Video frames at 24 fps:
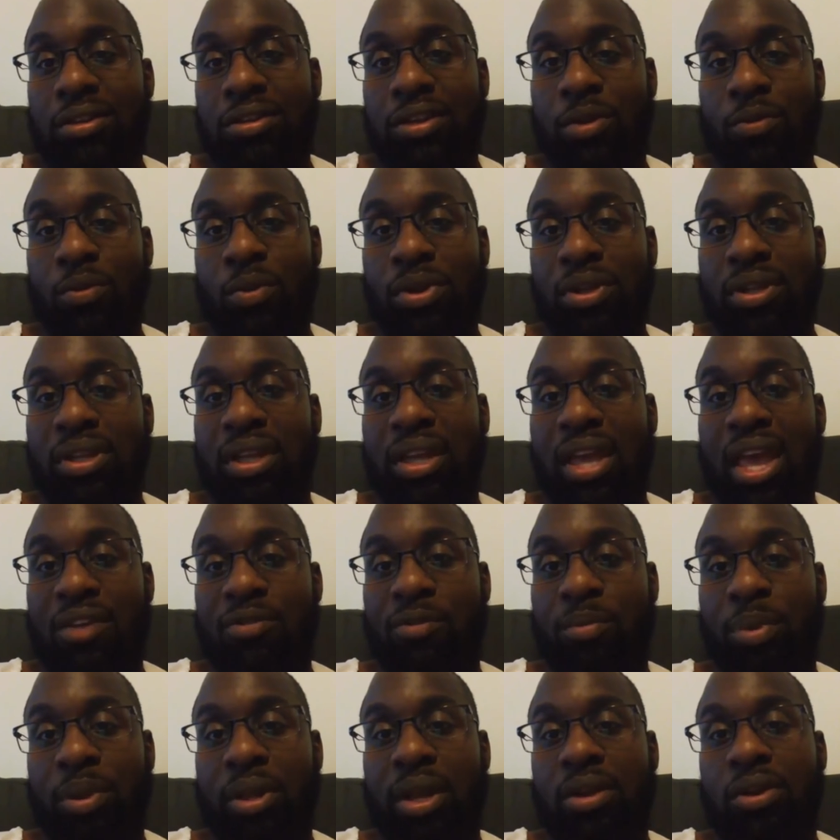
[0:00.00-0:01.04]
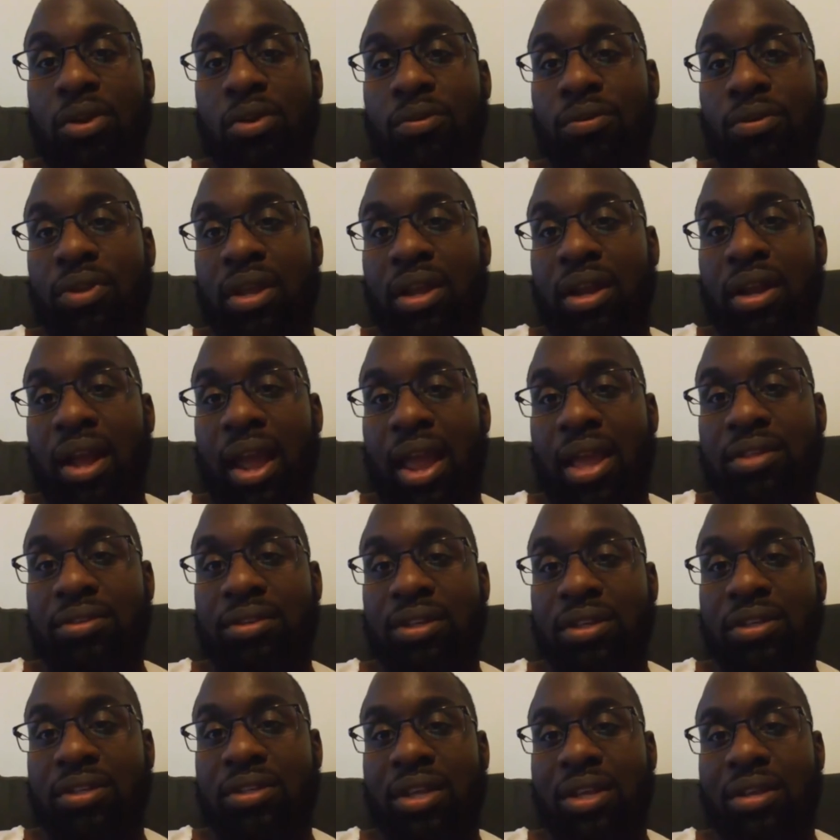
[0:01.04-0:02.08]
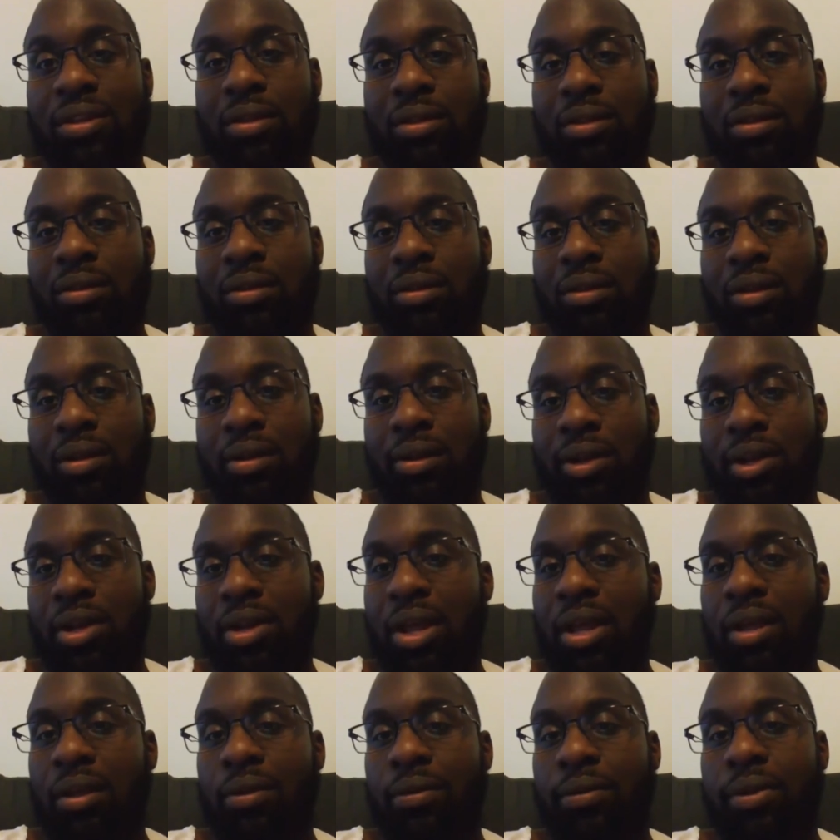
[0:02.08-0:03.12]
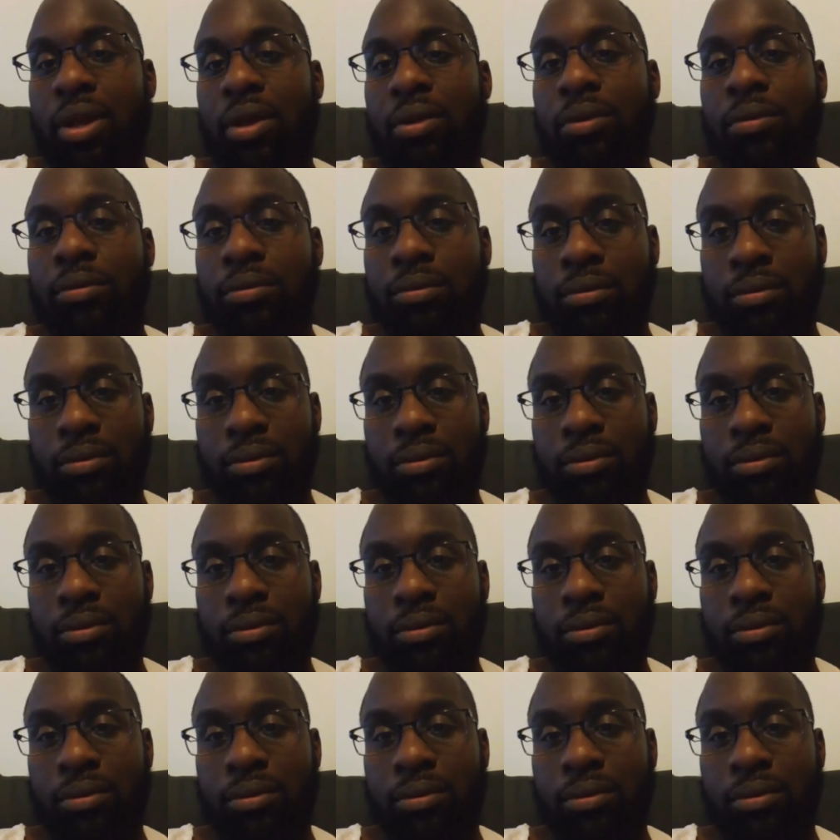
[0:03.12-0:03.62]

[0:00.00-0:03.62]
that really have played over there and succeeded, you're not going to know.